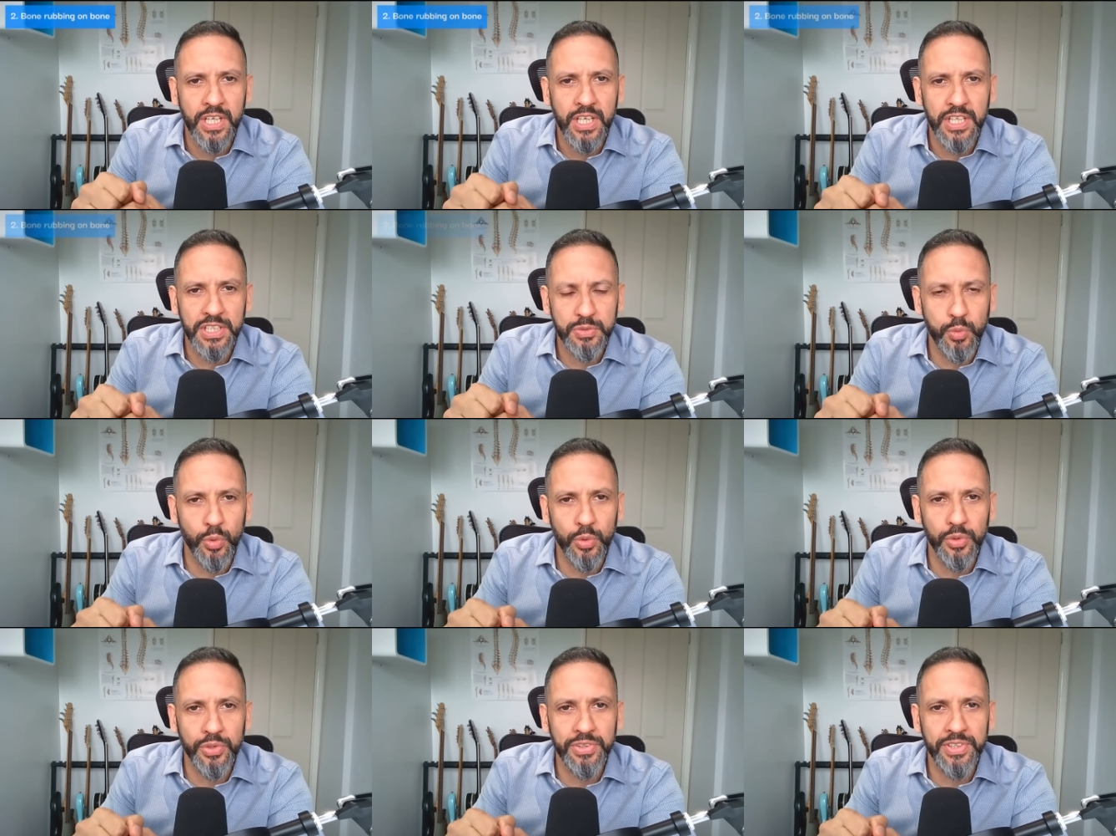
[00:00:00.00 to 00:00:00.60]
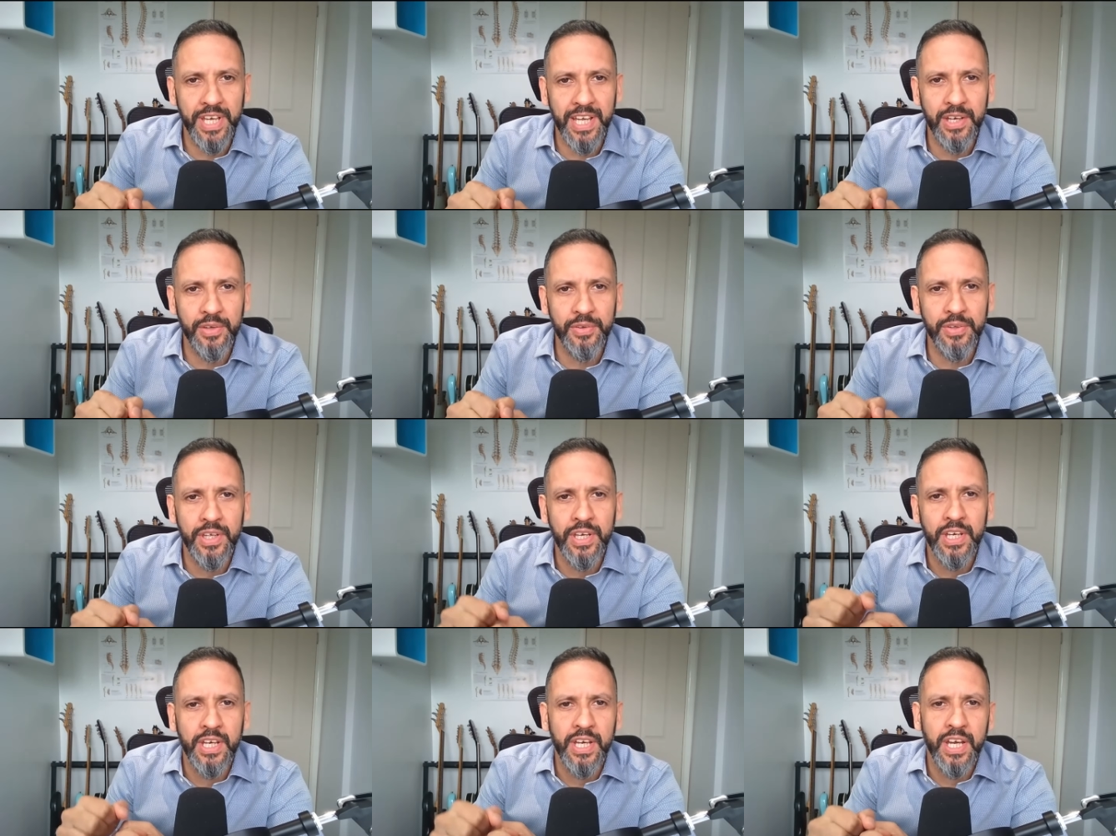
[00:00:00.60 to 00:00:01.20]
has worn
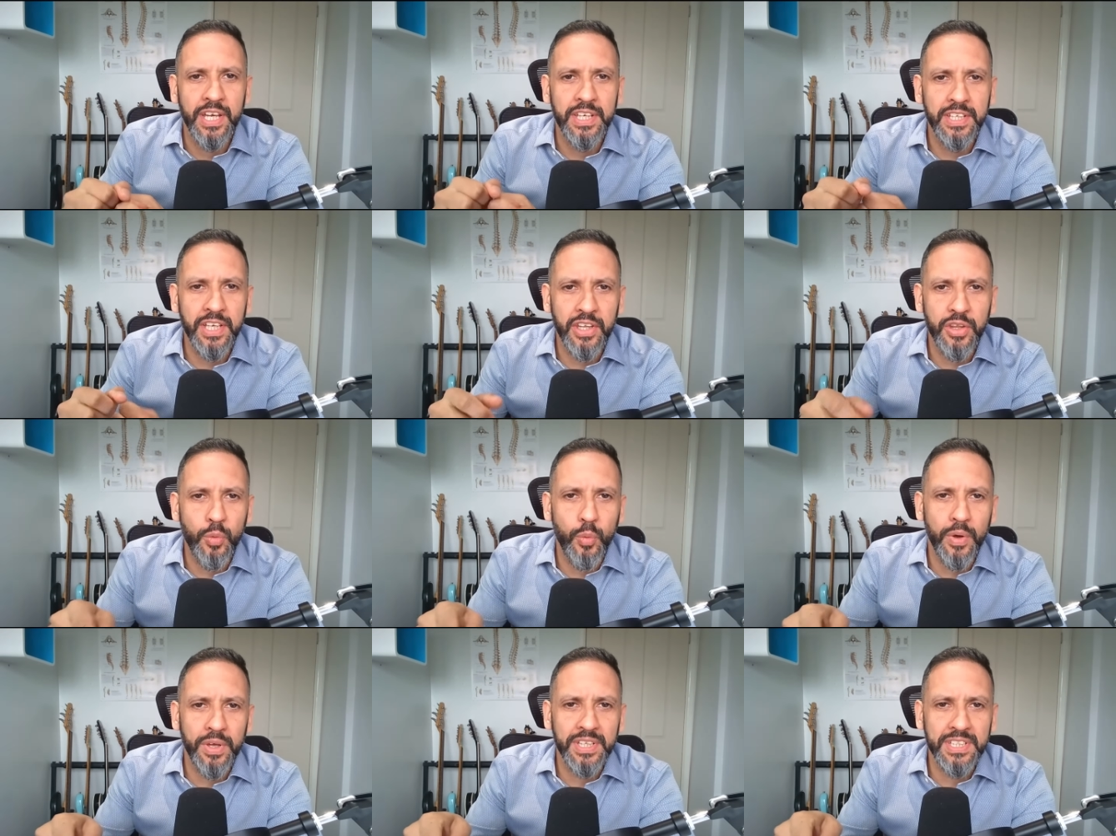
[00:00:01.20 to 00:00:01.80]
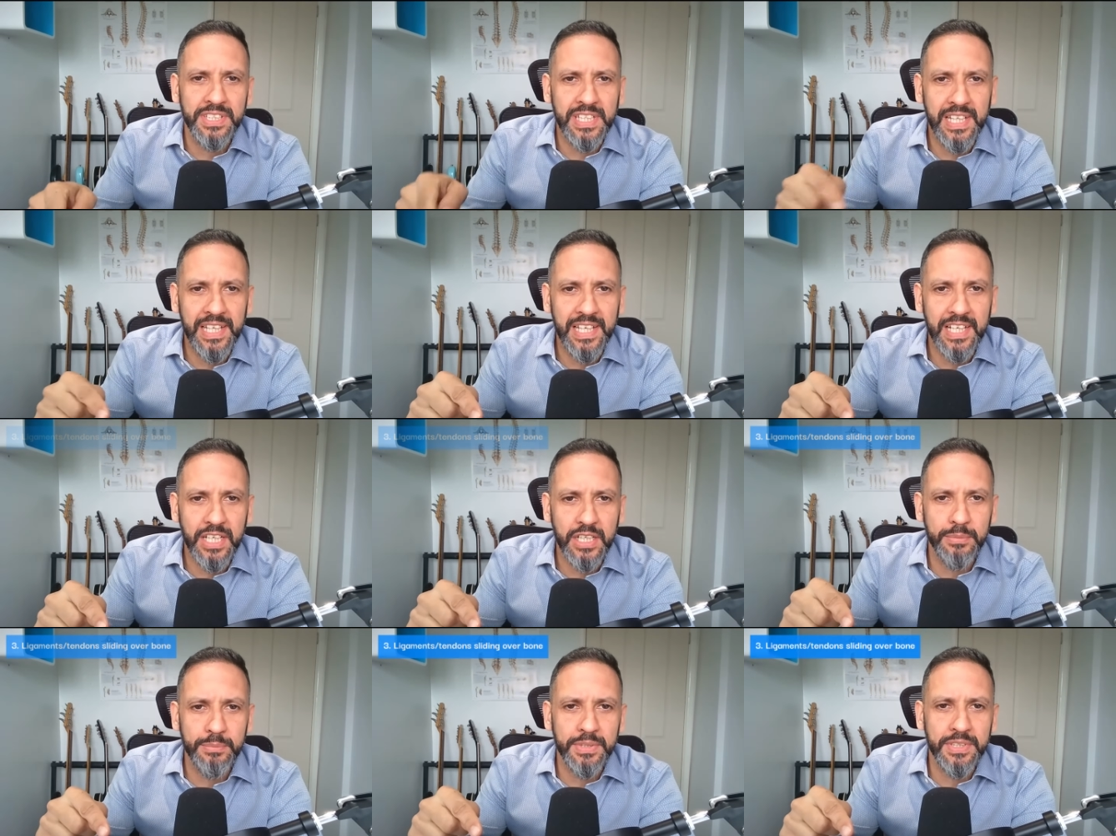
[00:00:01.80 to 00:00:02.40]
down. And the other one is
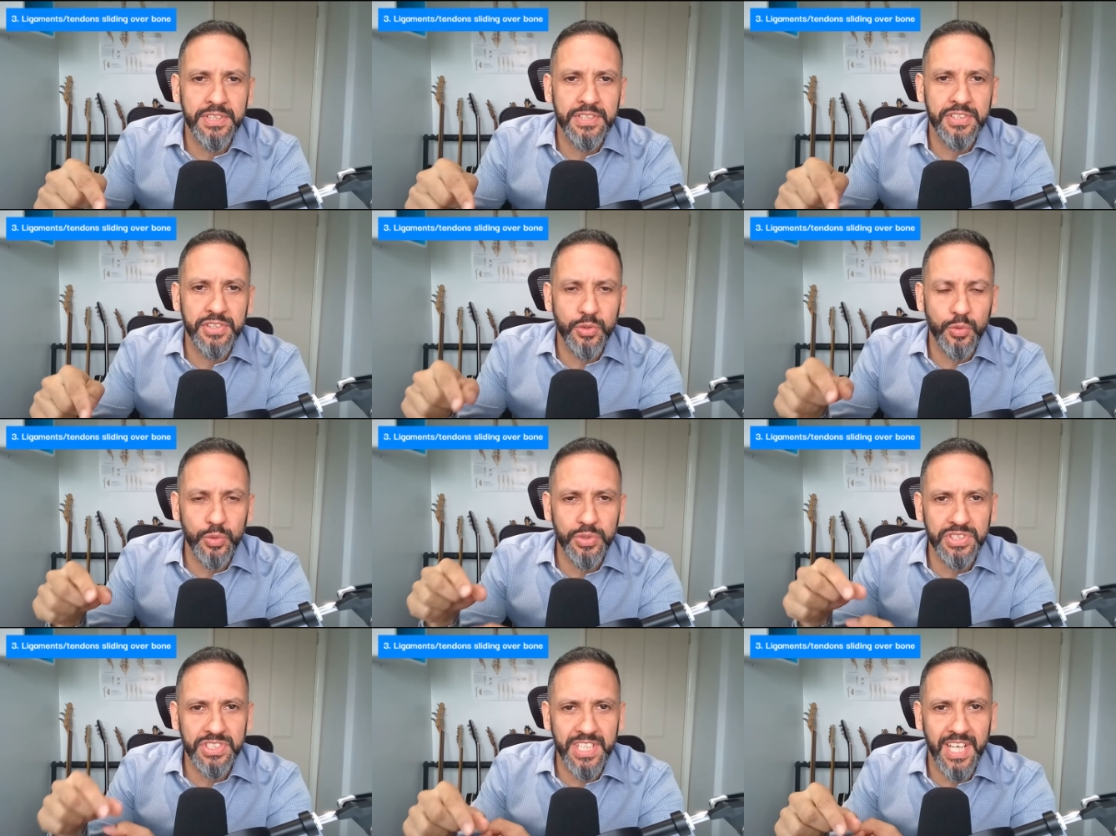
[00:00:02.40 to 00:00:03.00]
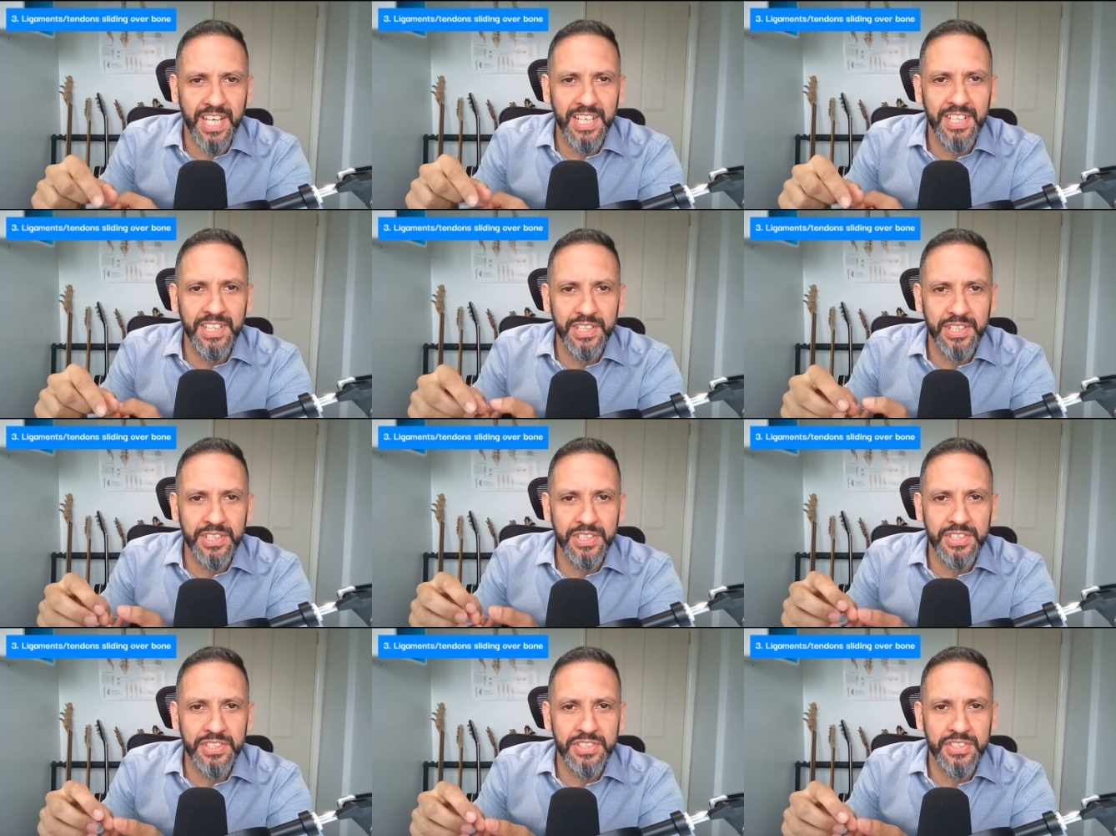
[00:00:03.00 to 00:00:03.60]
ligaments or
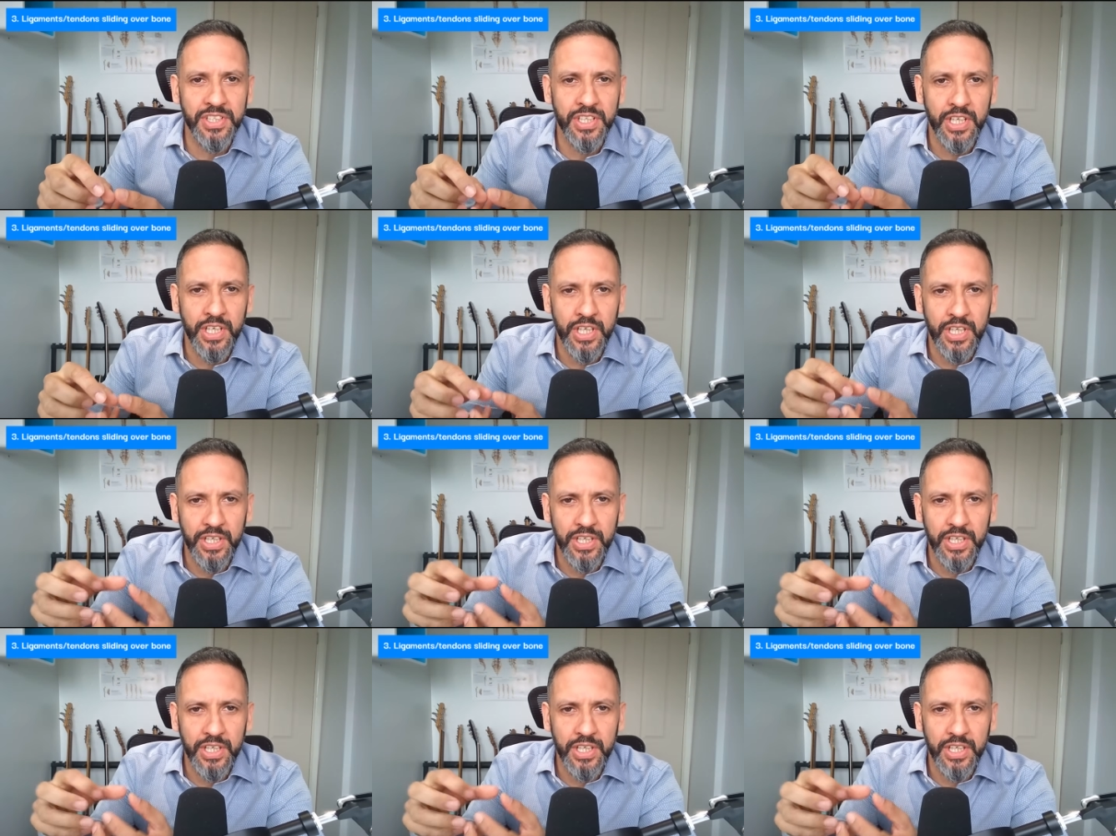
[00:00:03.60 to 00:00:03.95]
tendons,